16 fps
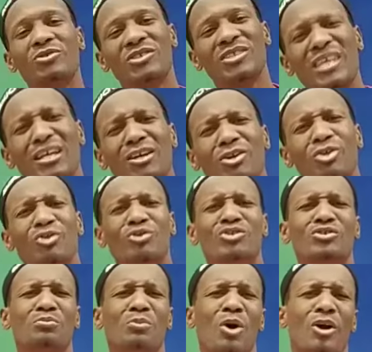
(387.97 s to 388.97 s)
Get a little
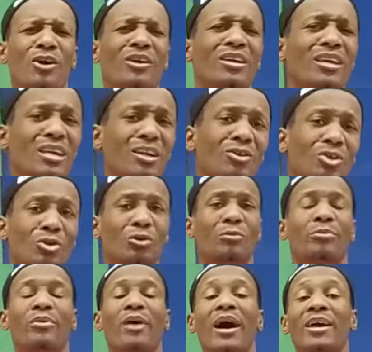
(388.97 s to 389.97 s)
smarter, get a little
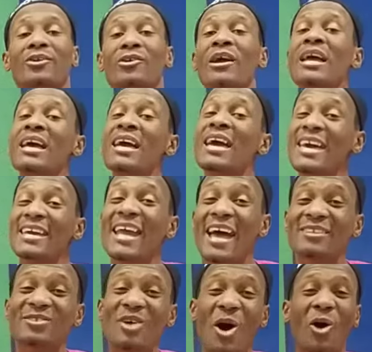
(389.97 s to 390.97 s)
brighter. And
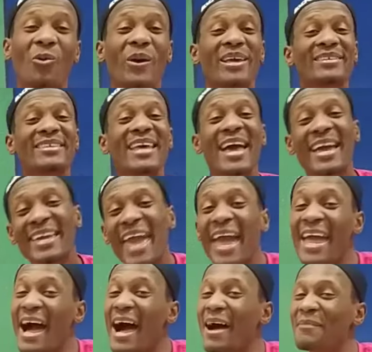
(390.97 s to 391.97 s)
as always,
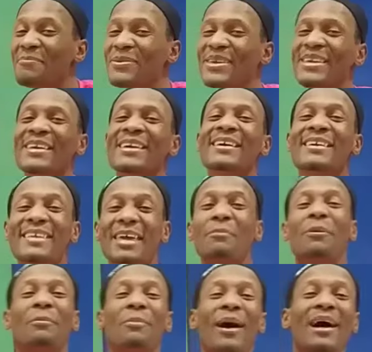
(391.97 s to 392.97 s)
K-5, keep
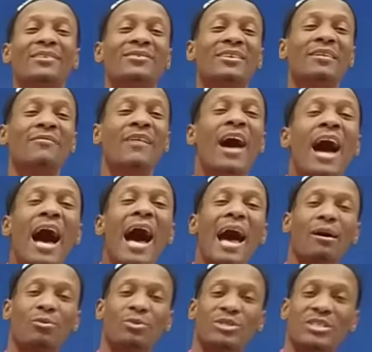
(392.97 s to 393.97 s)
it positive. I
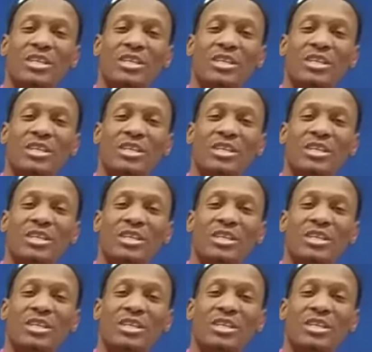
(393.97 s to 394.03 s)
will see